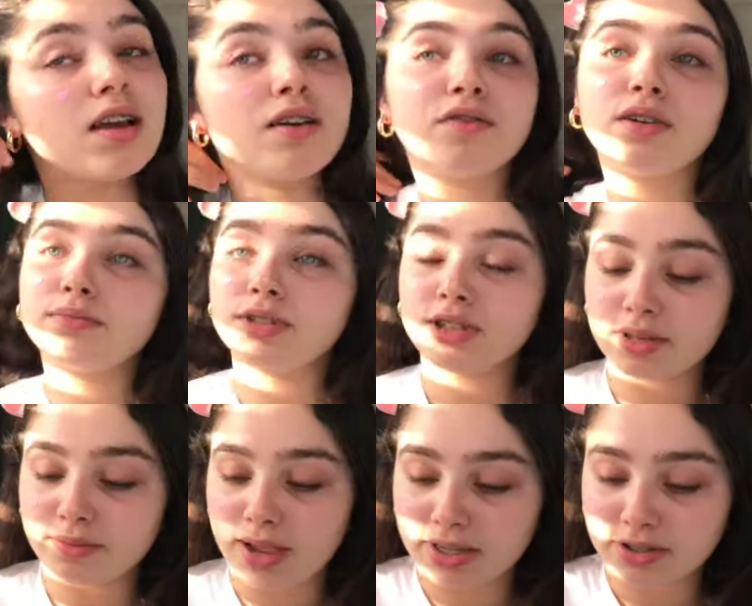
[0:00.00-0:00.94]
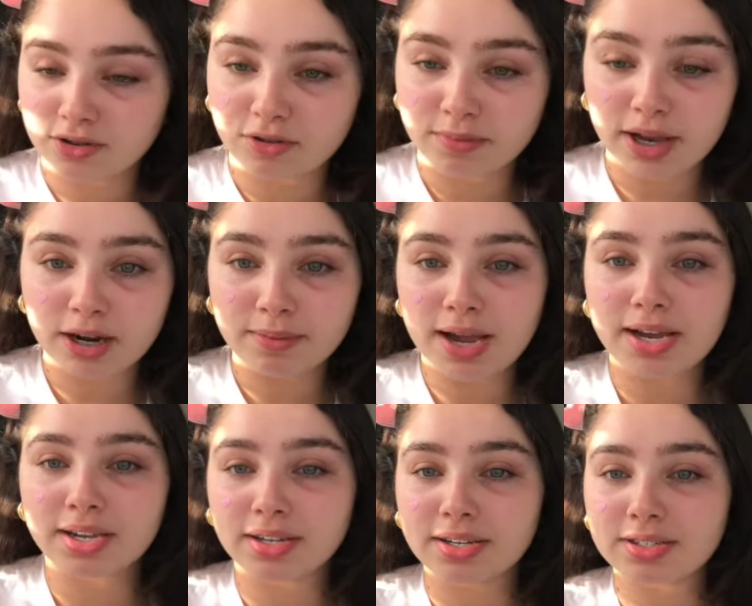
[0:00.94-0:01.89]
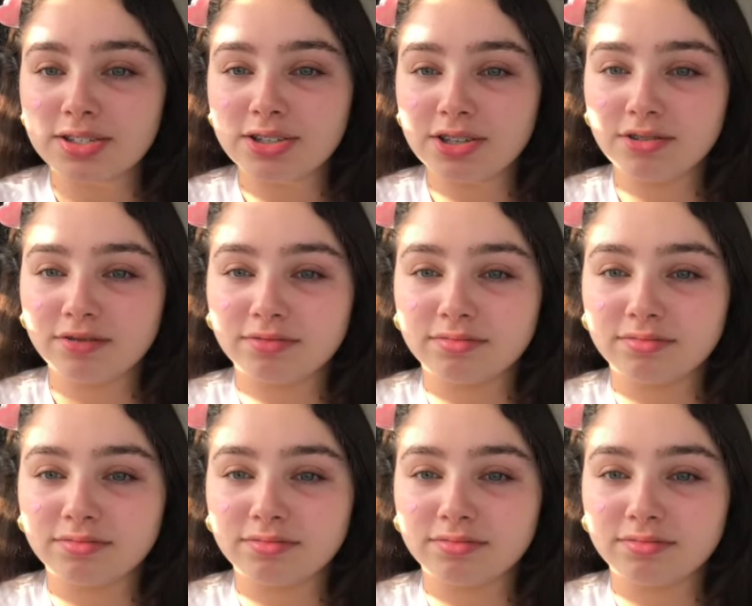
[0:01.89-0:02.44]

from TJ Maxx to hold my hair back because it's cute.